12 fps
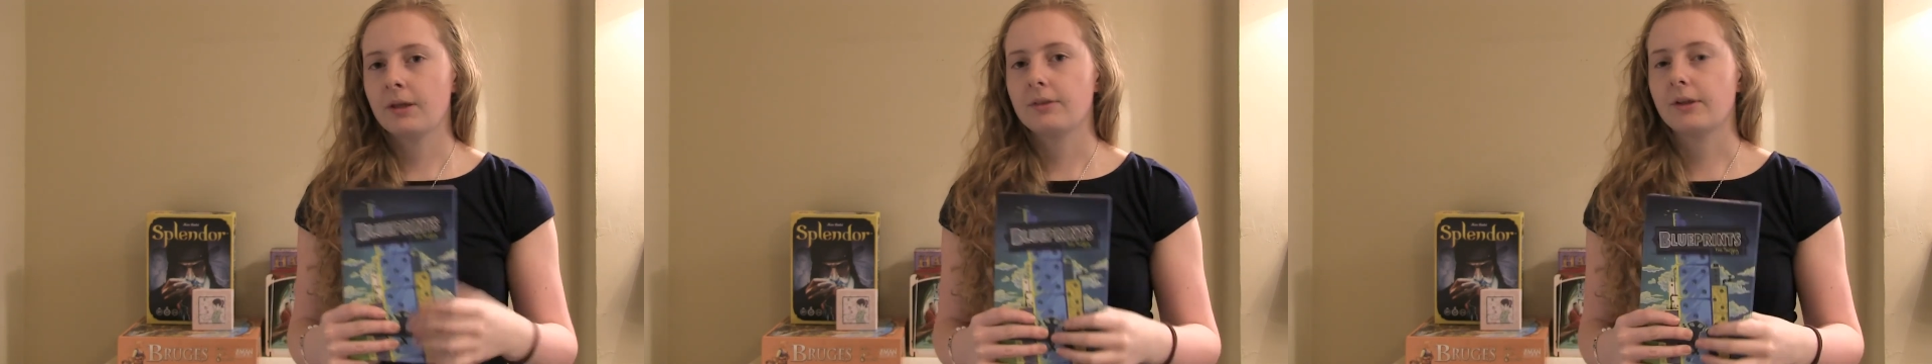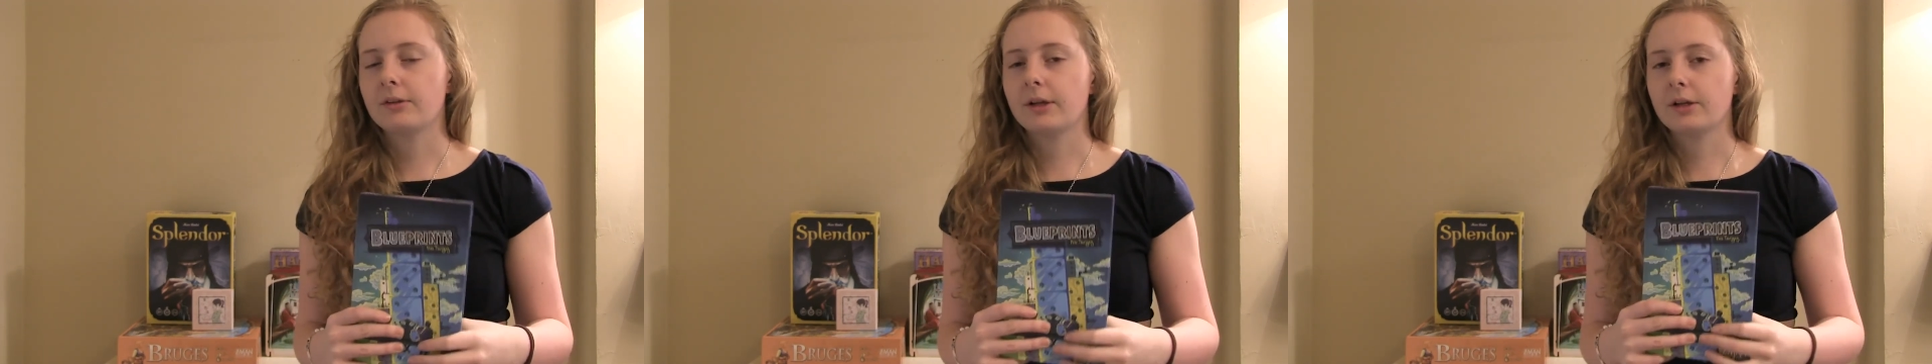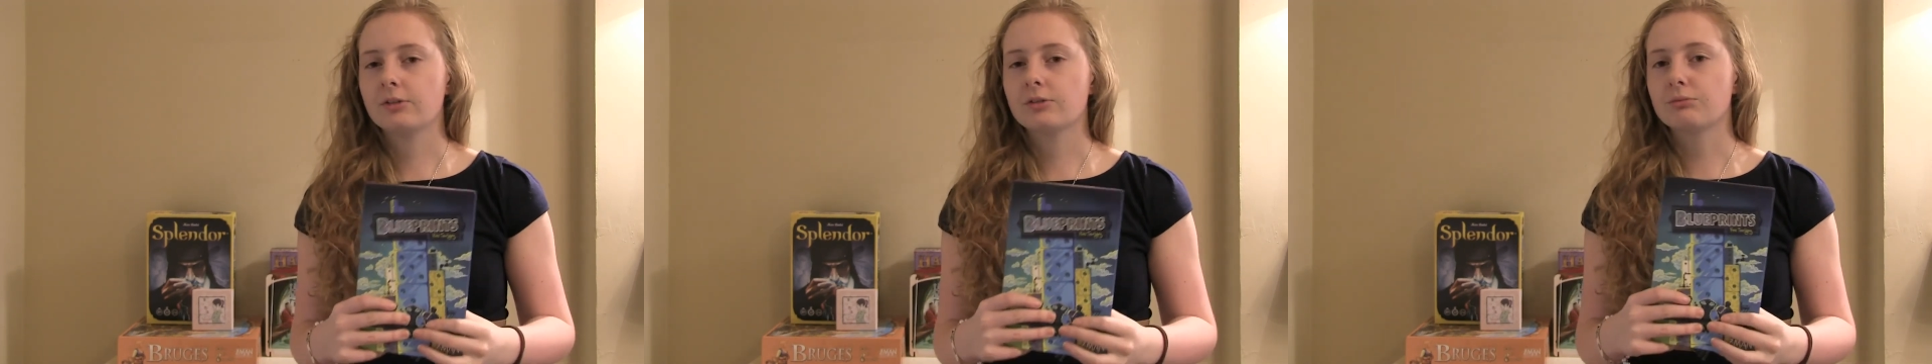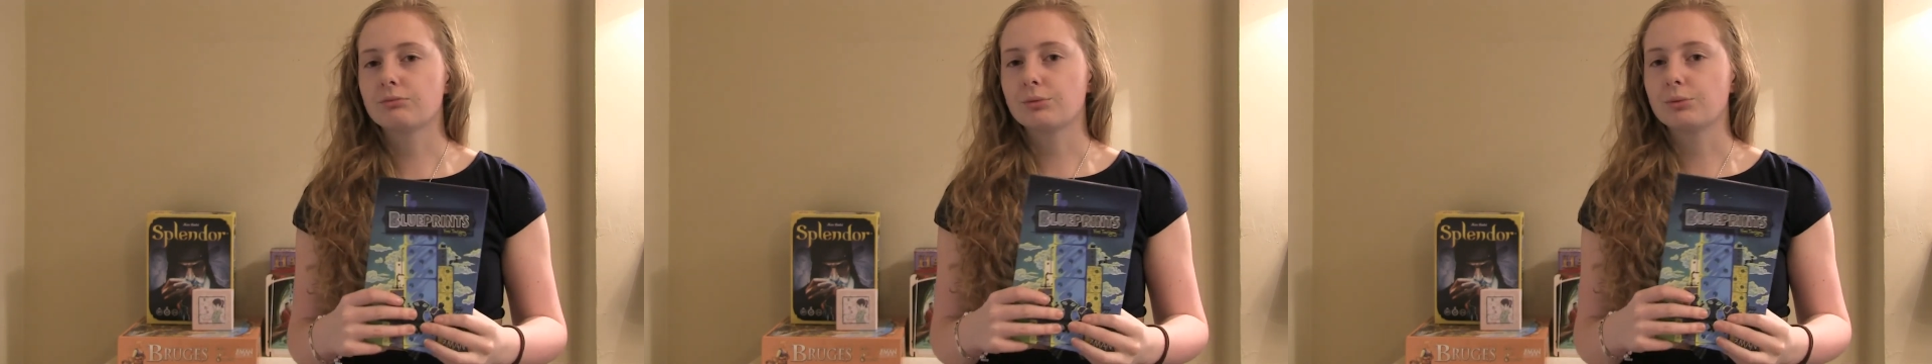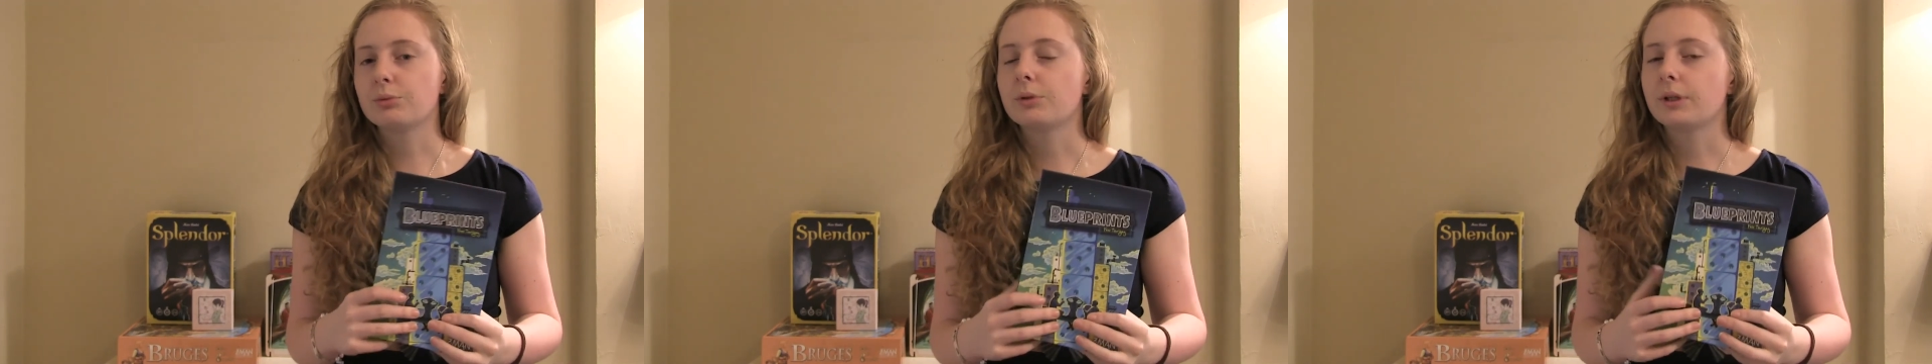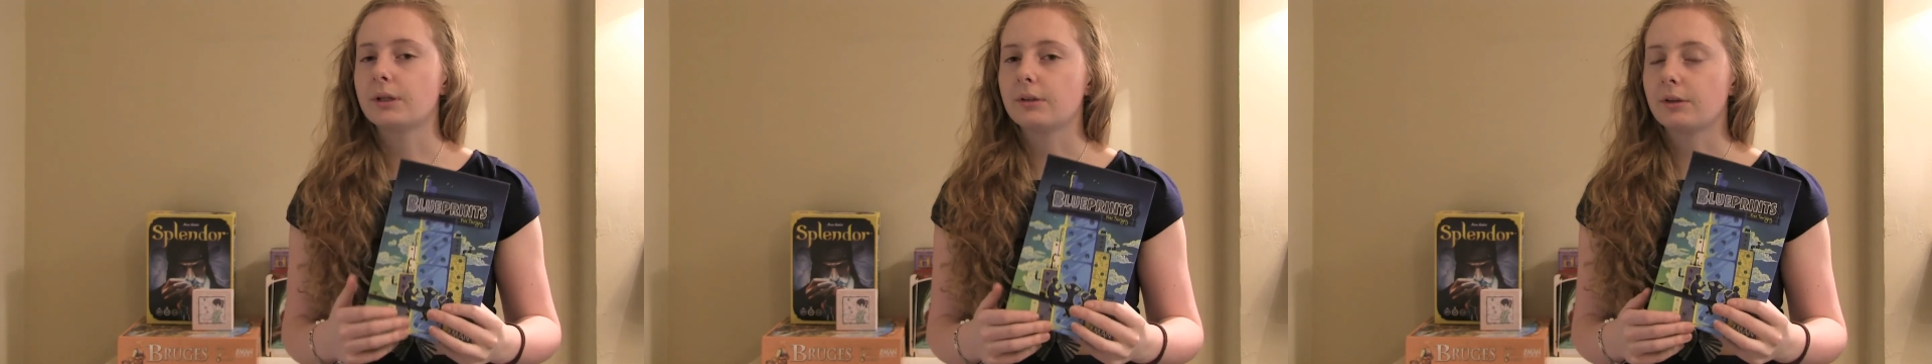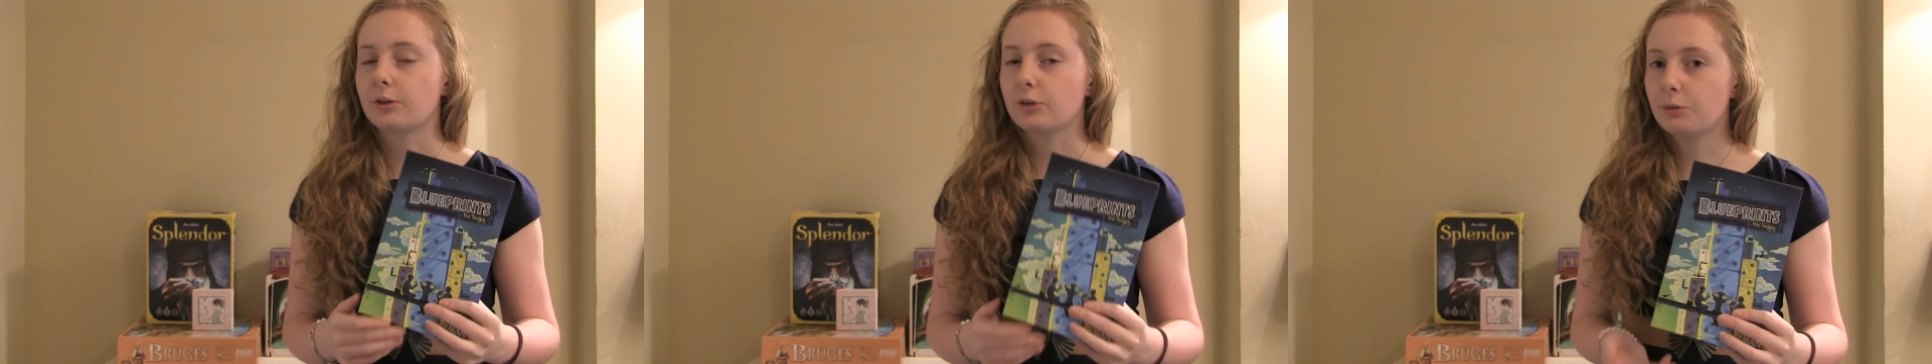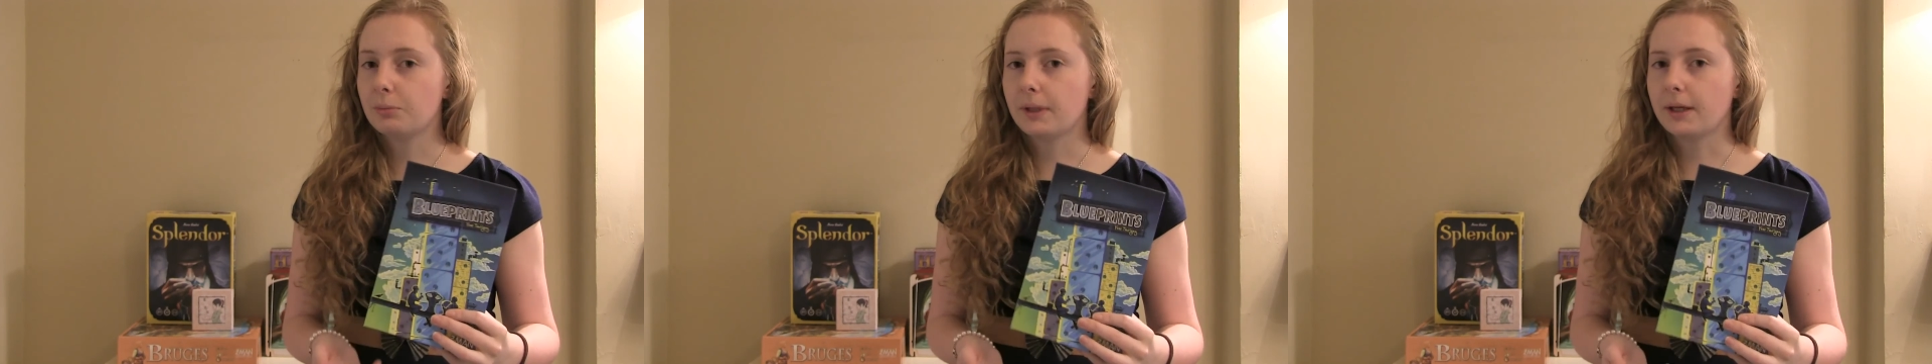There's an extra rule in the
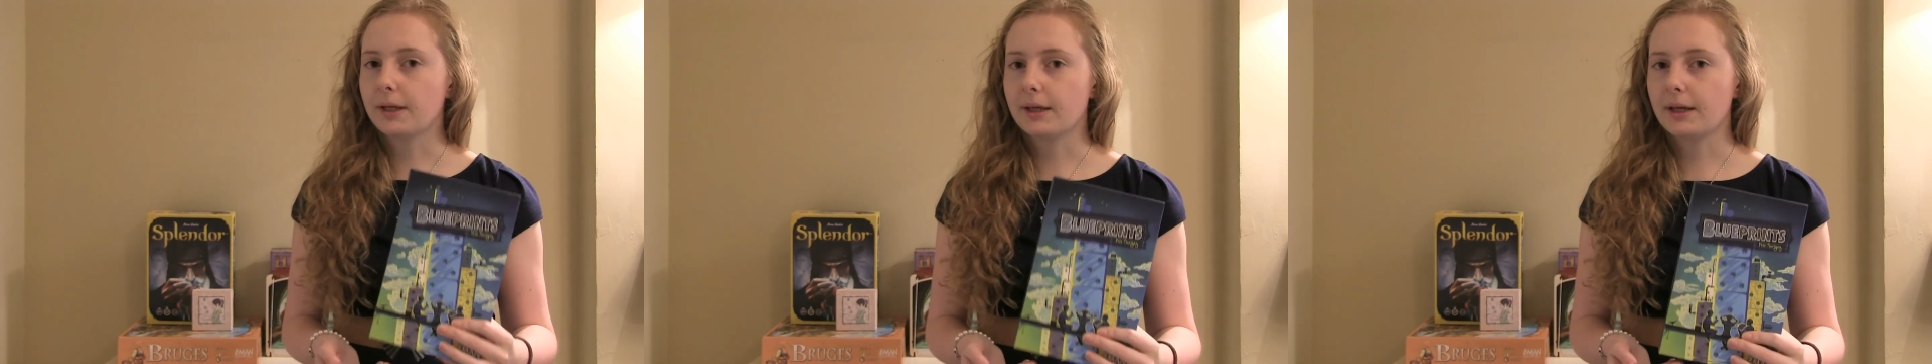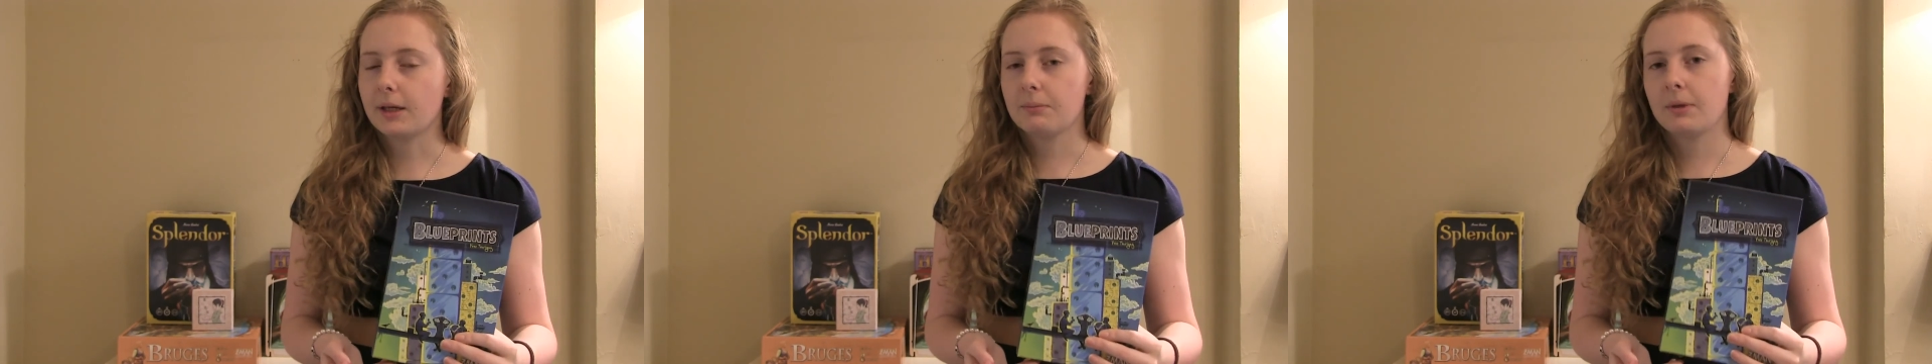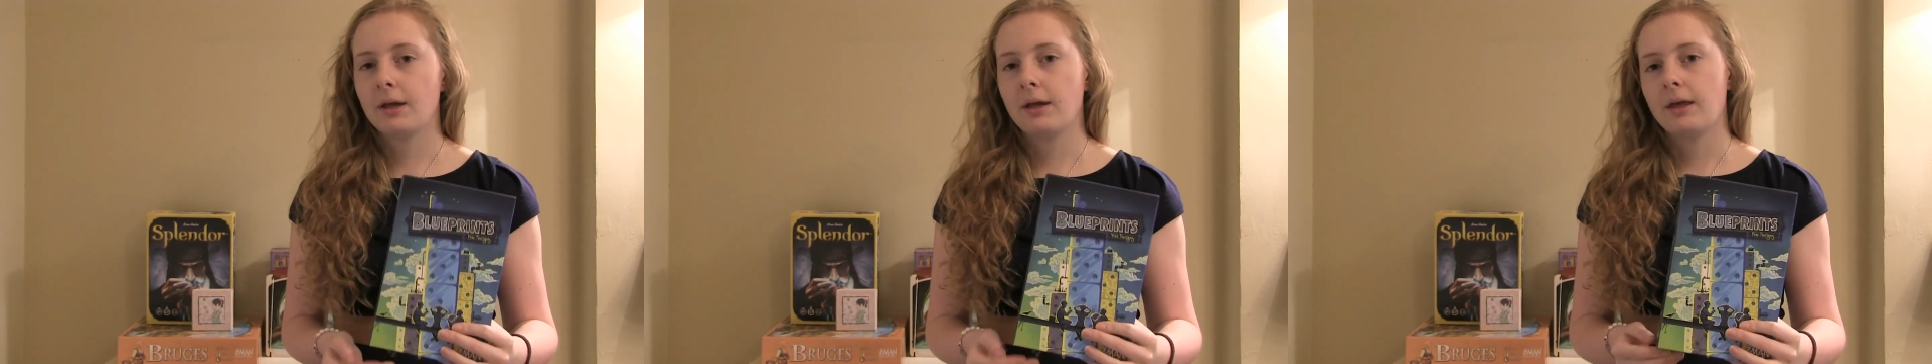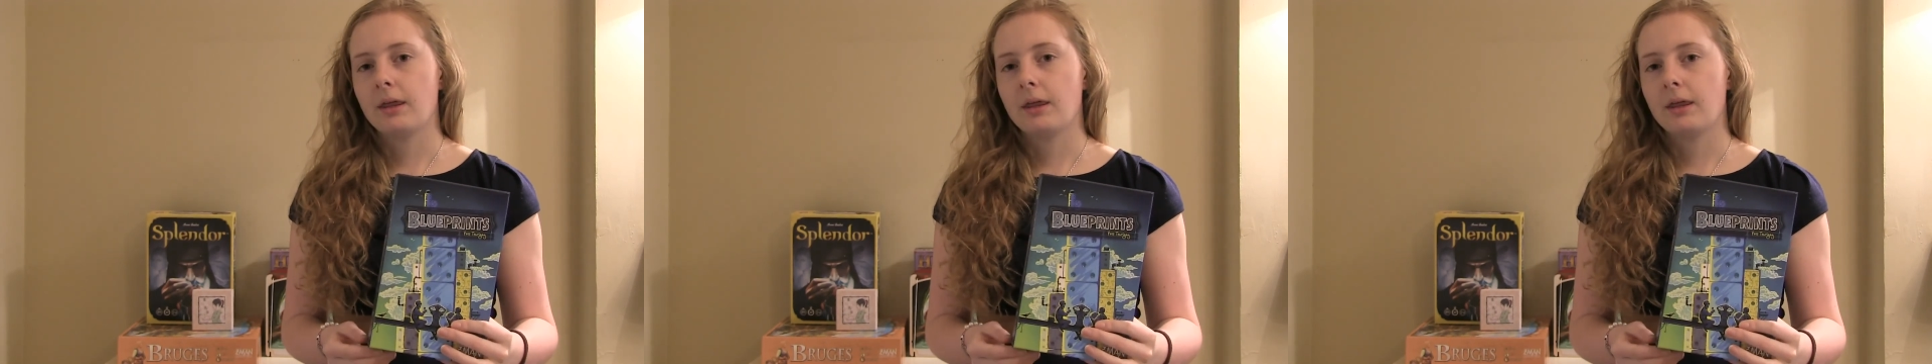2-player game